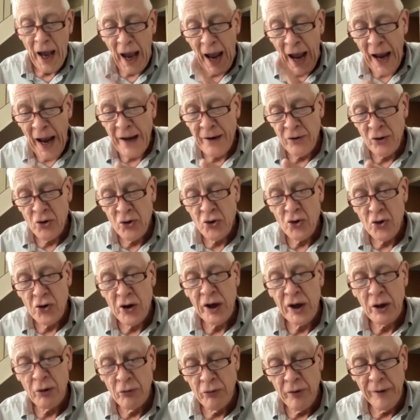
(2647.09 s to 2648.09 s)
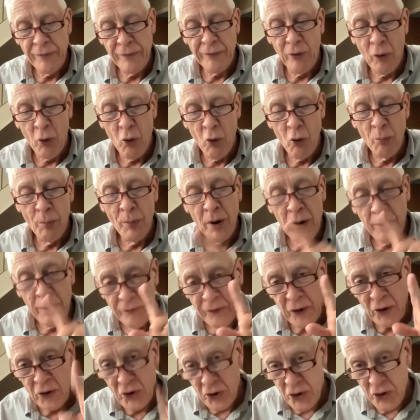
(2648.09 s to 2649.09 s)
and trigger reform
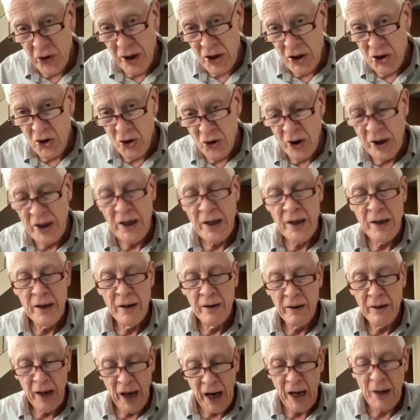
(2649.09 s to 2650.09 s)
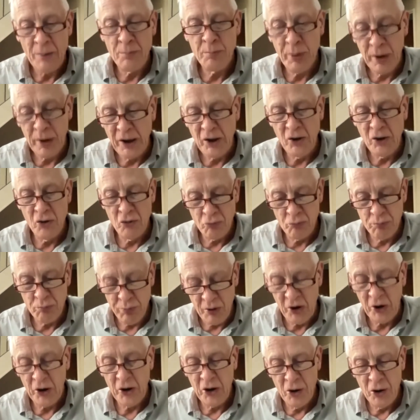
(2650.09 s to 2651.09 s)
of the treasury and
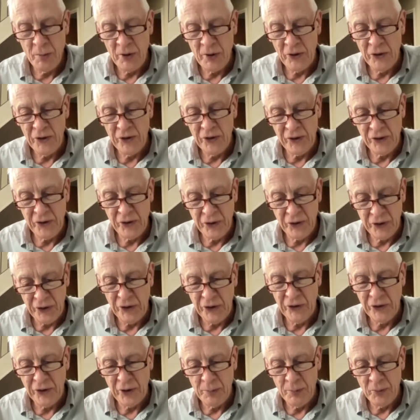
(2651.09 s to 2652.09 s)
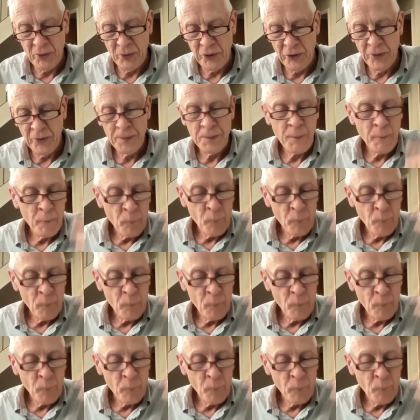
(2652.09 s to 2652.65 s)
procurement systems.